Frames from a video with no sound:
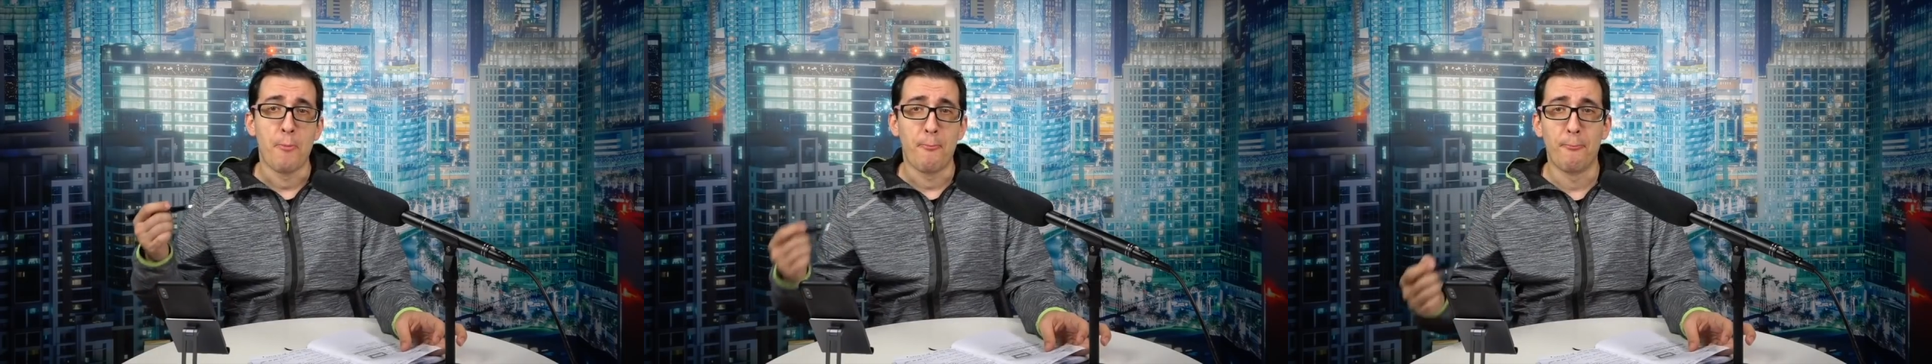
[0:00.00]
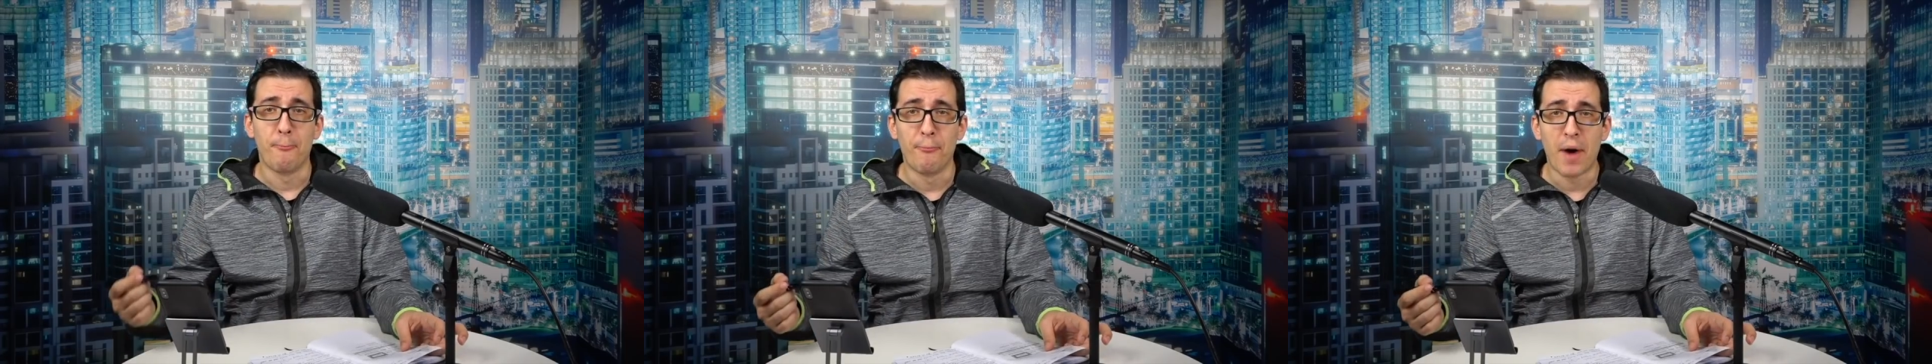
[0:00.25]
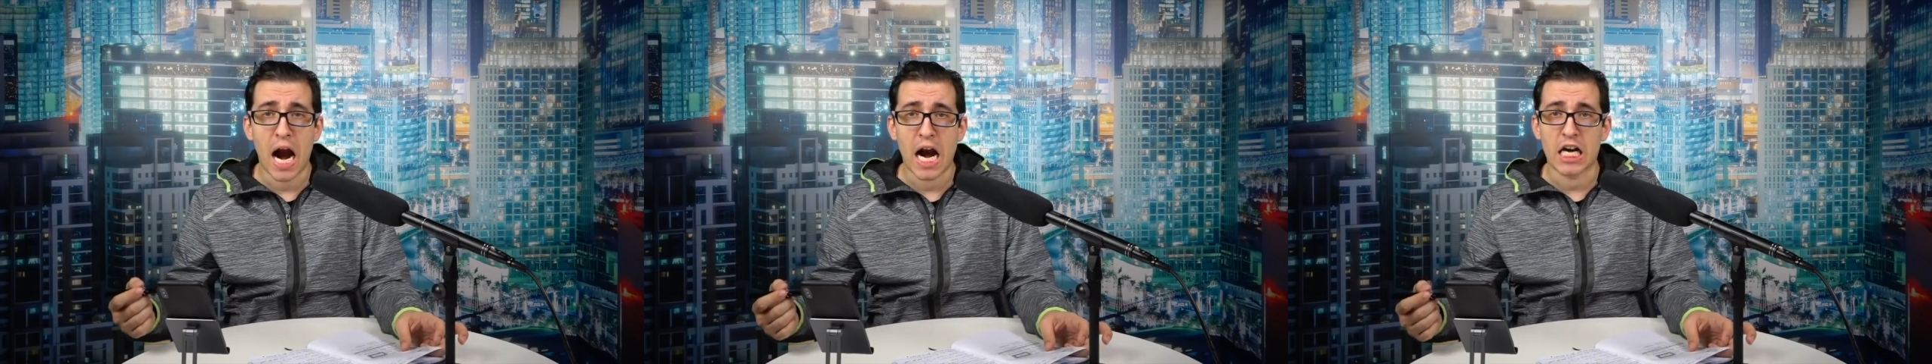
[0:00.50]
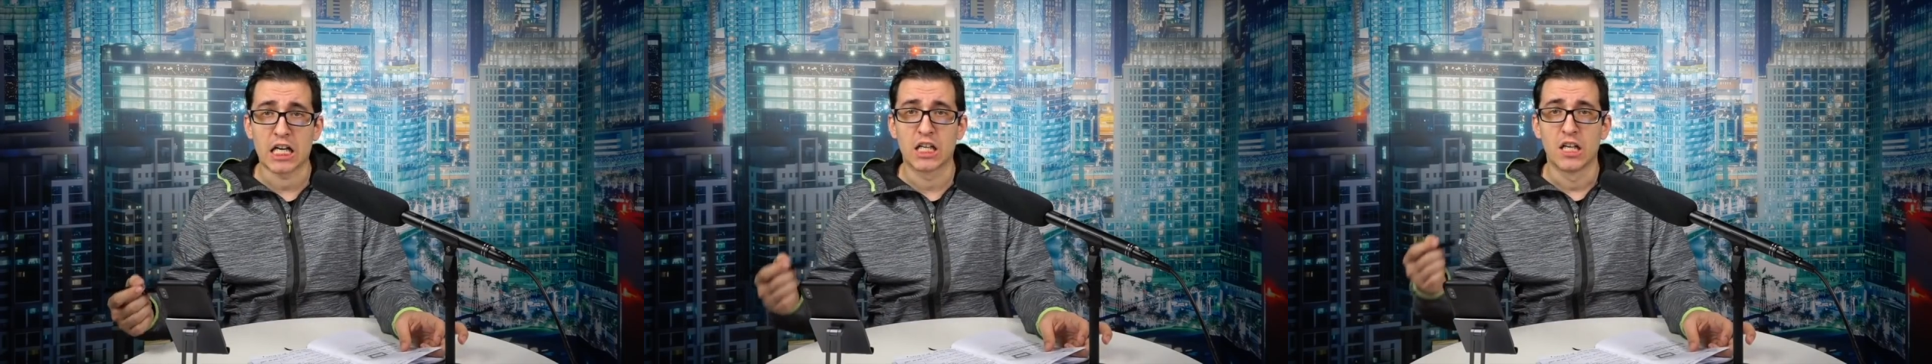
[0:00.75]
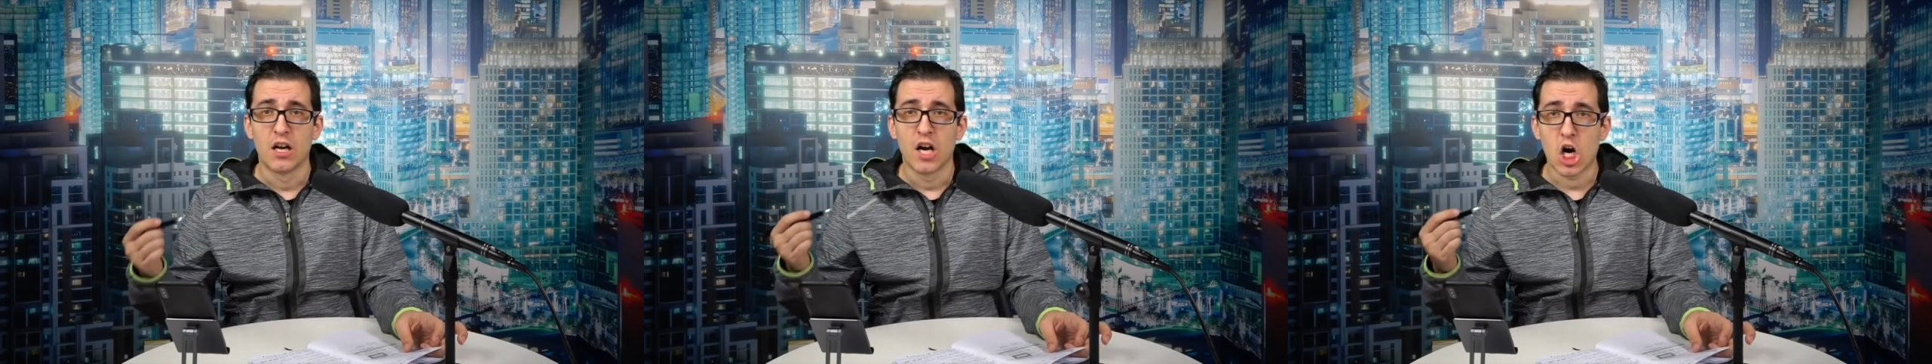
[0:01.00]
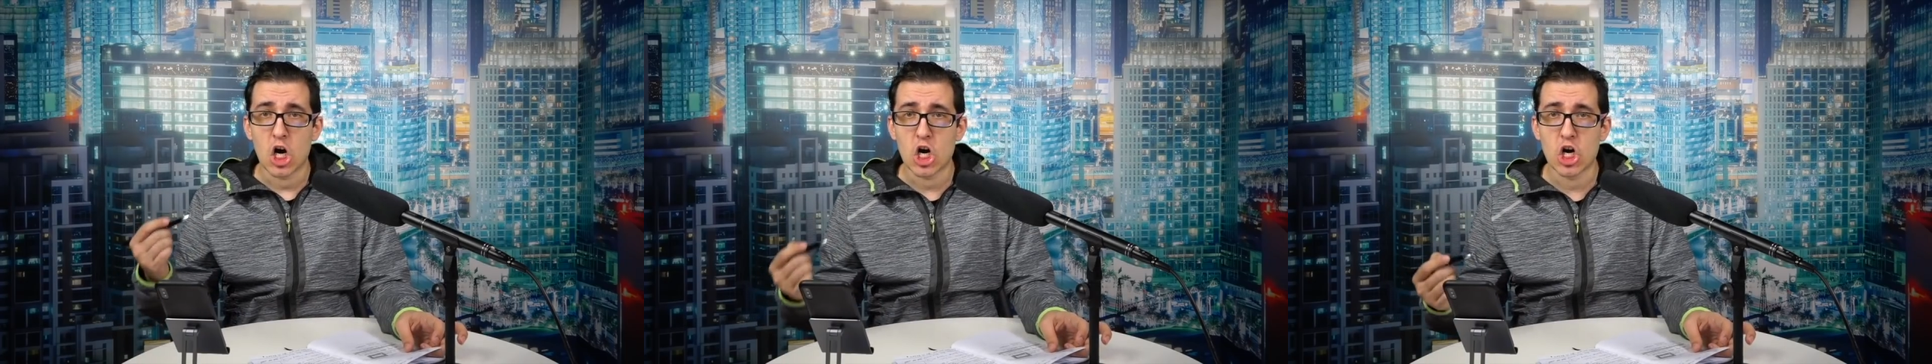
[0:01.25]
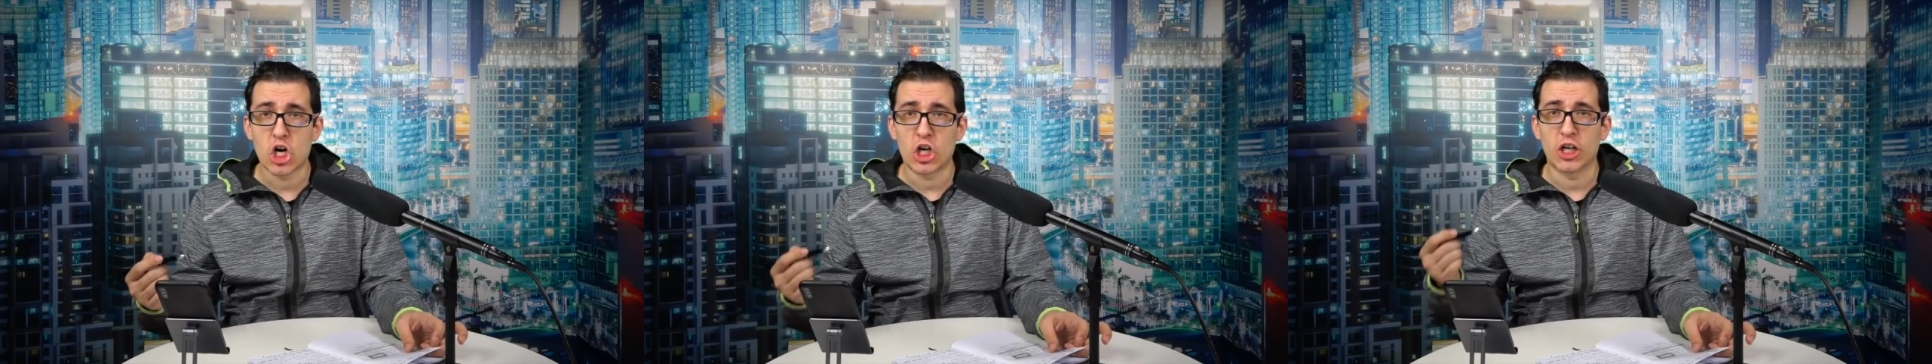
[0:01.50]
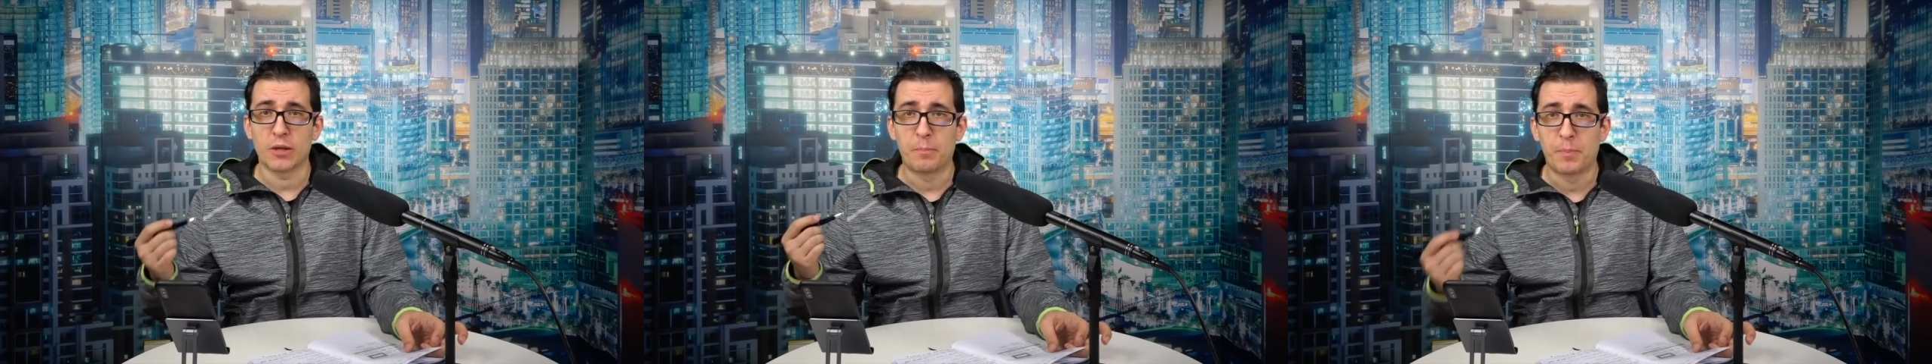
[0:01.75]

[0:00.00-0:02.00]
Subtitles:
mark earning